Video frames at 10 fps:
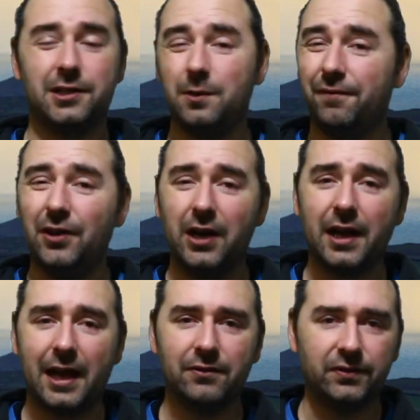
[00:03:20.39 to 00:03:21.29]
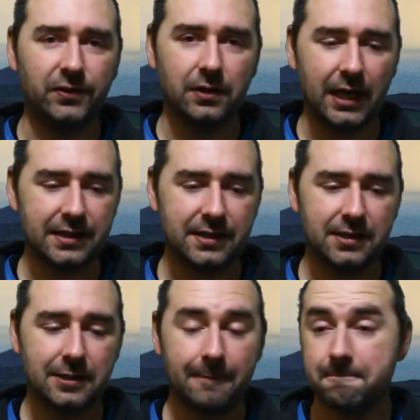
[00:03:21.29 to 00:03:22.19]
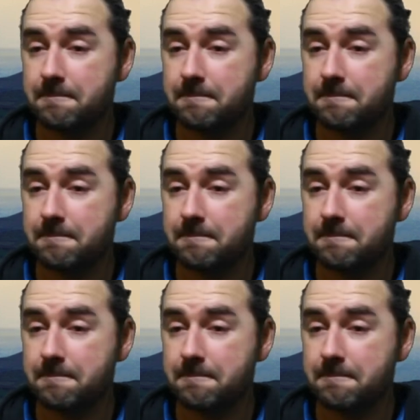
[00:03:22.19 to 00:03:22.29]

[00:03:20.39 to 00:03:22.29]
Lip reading: So if you're gonna have a few glasses,